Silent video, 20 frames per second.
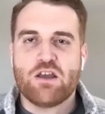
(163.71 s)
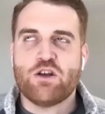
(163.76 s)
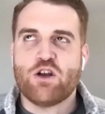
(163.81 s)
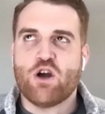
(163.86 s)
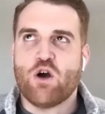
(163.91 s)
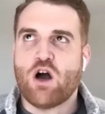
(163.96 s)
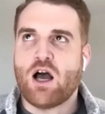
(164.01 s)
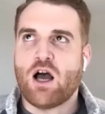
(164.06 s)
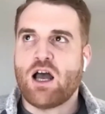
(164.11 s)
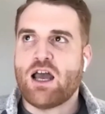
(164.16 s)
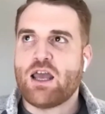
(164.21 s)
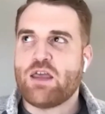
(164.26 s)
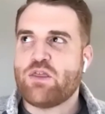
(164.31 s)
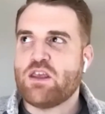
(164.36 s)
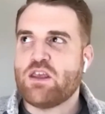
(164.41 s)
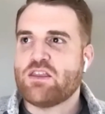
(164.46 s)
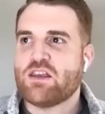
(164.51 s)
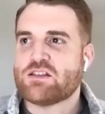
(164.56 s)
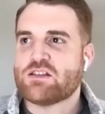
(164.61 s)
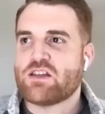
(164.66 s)
I
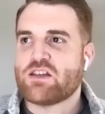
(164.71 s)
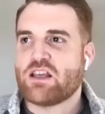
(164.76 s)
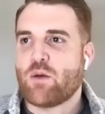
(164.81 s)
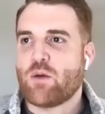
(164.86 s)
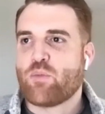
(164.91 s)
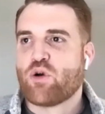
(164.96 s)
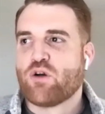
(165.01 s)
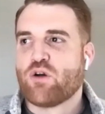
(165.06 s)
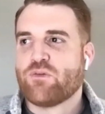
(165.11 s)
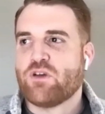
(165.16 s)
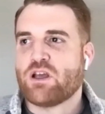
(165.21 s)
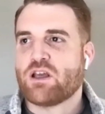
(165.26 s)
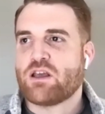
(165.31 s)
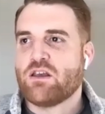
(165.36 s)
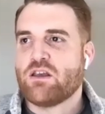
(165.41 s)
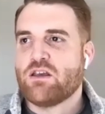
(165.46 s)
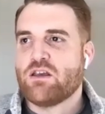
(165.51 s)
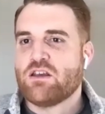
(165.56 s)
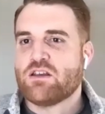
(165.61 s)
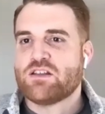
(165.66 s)
think that's like a
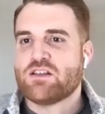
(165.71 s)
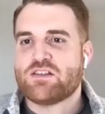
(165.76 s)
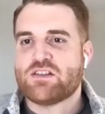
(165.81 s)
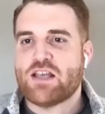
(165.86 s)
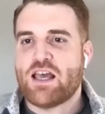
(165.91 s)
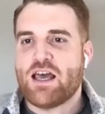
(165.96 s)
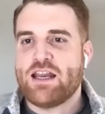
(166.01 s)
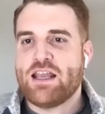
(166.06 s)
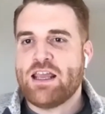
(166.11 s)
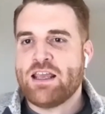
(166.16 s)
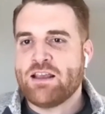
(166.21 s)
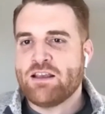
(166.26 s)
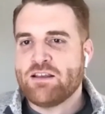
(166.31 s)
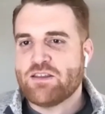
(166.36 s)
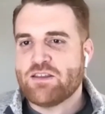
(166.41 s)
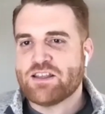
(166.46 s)
perfect setting